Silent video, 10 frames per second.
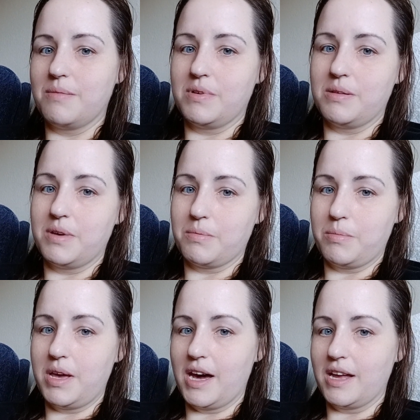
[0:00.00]
me and make me
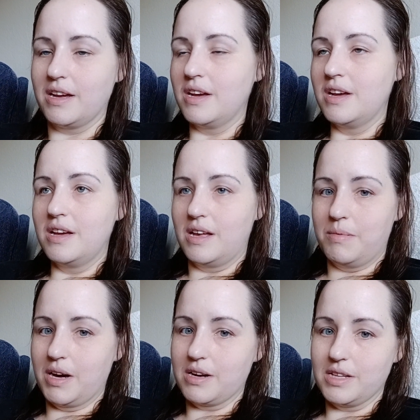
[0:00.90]
mad. I'm
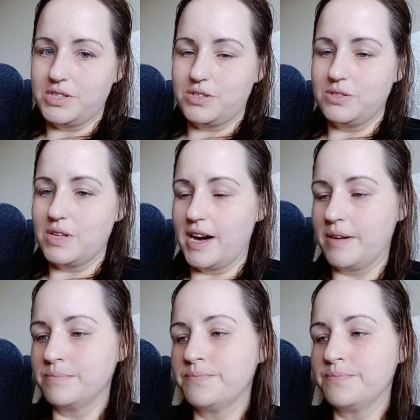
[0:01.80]
not going to let you do that.